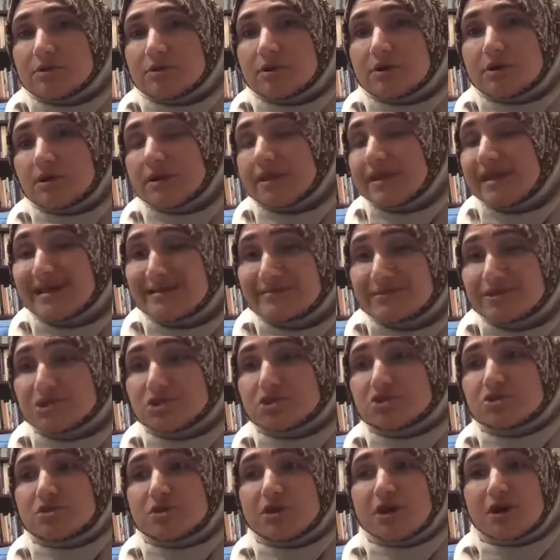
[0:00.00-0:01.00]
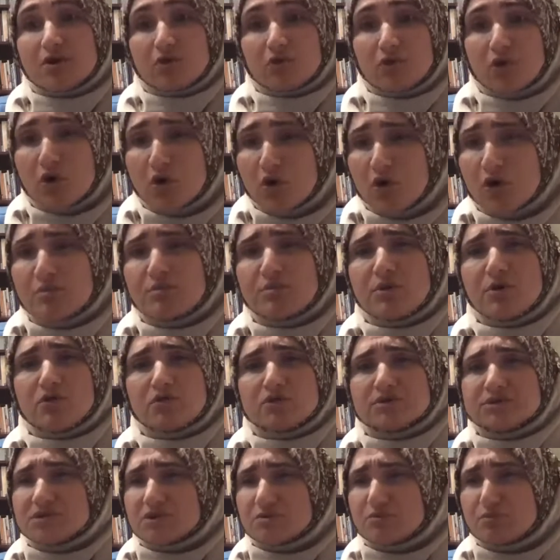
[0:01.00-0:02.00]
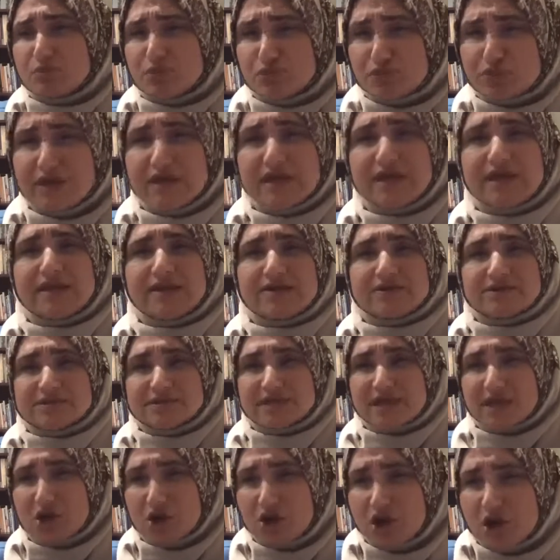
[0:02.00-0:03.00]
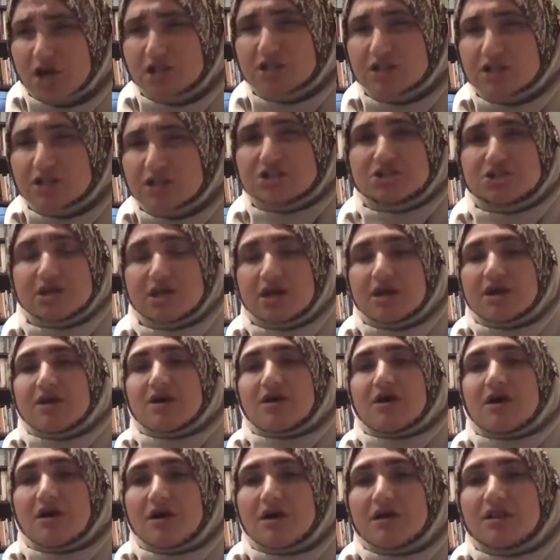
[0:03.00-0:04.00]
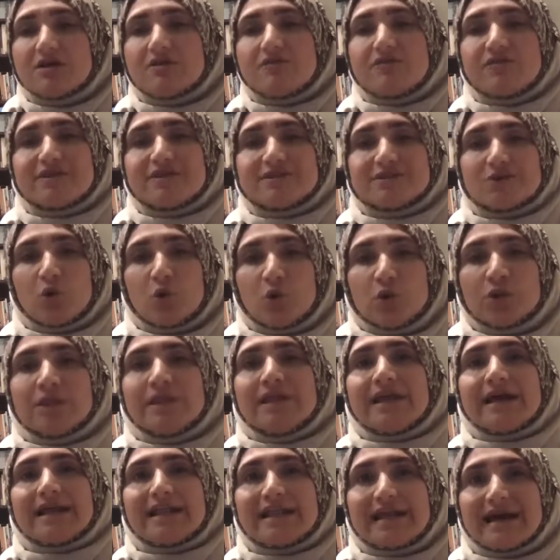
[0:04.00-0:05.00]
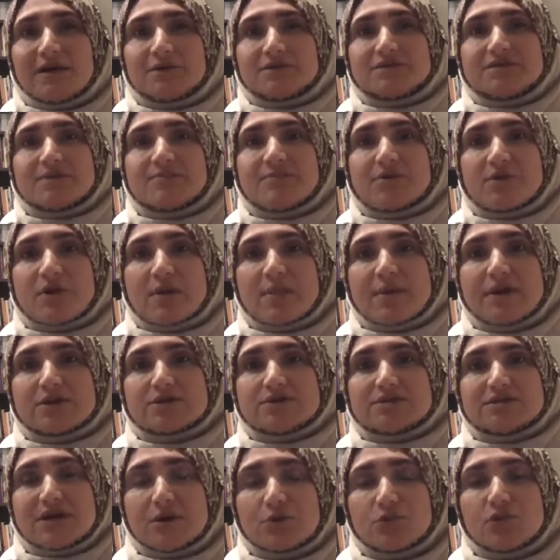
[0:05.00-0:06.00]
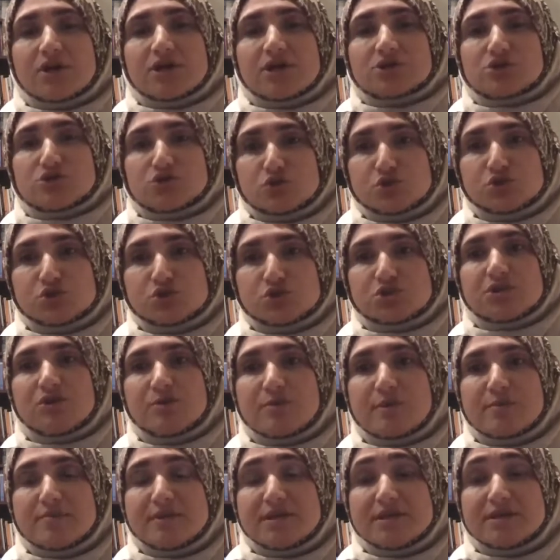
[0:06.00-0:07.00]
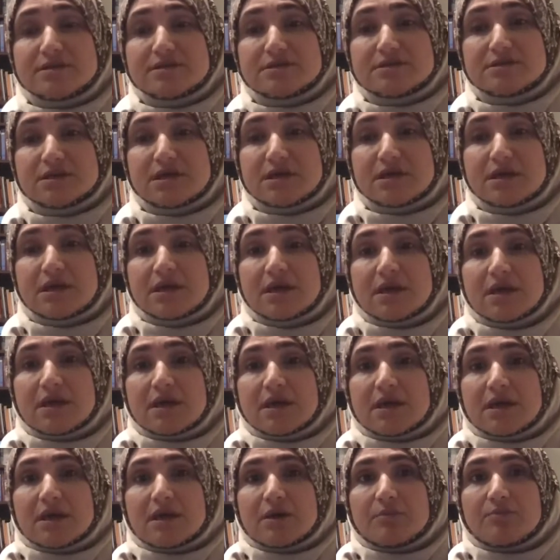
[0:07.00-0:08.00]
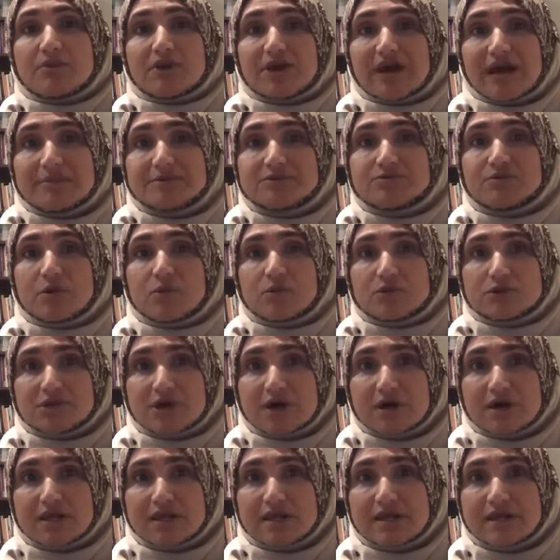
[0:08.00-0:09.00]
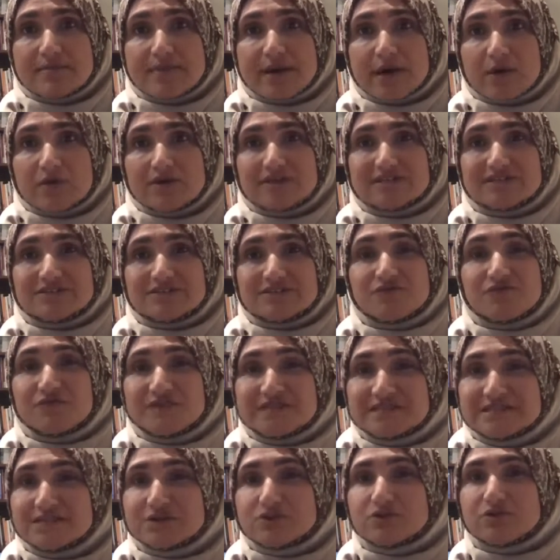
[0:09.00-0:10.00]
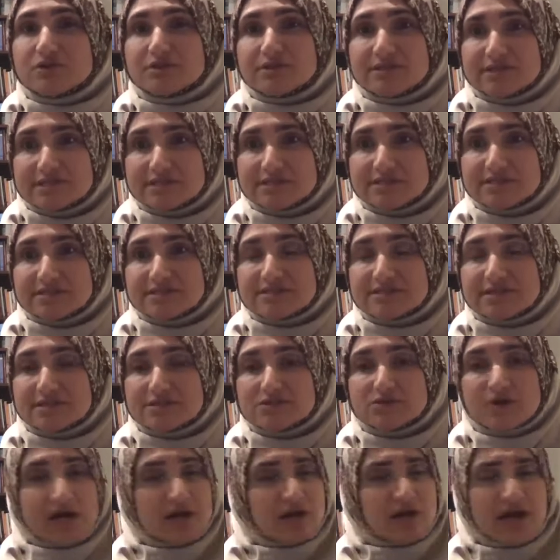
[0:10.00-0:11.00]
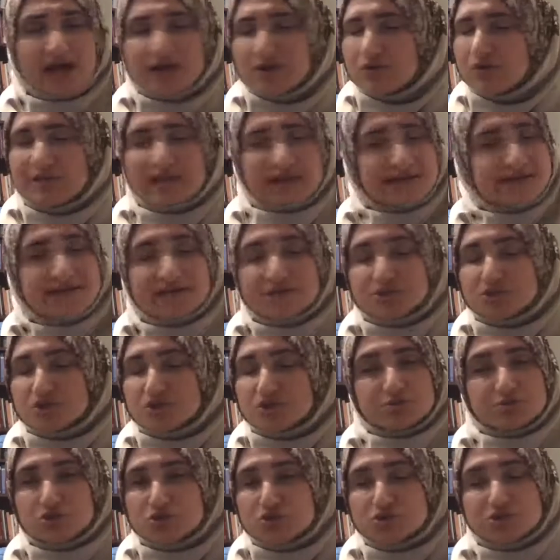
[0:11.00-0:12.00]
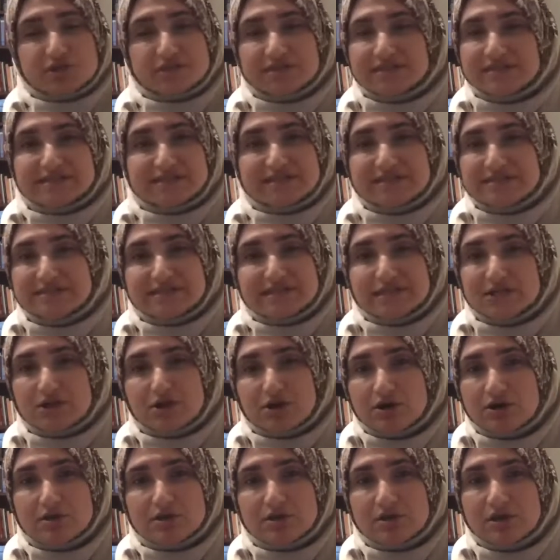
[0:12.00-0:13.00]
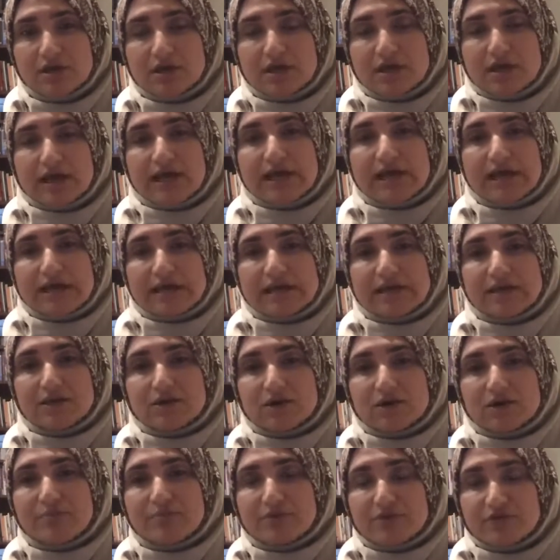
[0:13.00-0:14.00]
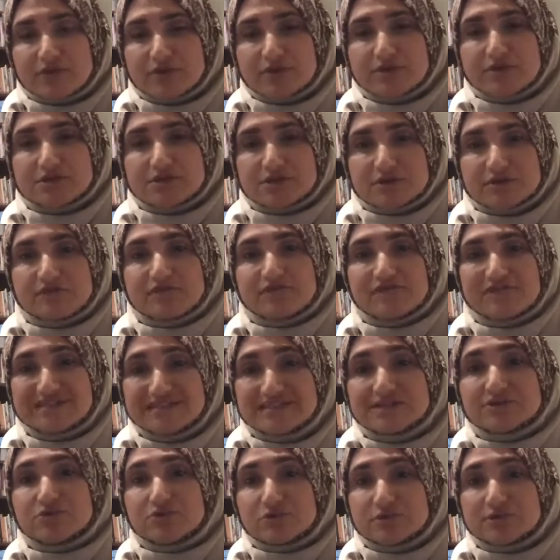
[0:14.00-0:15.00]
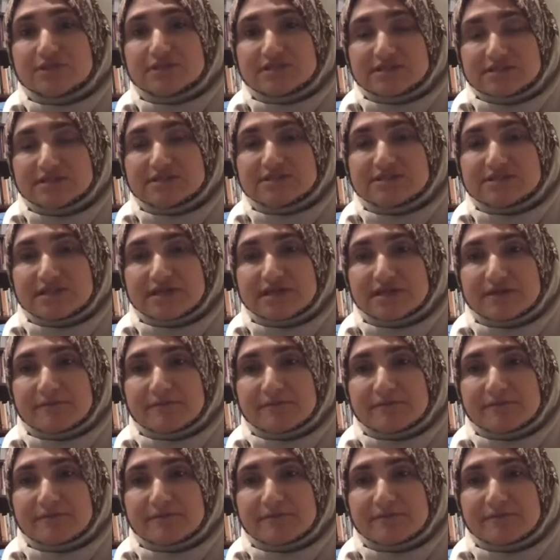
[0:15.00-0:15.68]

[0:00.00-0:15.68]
Our chemistry, our hormones, our brain, our psychology, all of it only allows the parameters that we are social human beings. Perhaps what we're talking about is physical distancing. So I don't like that term social distancing at all. I prefer the term physical distancing.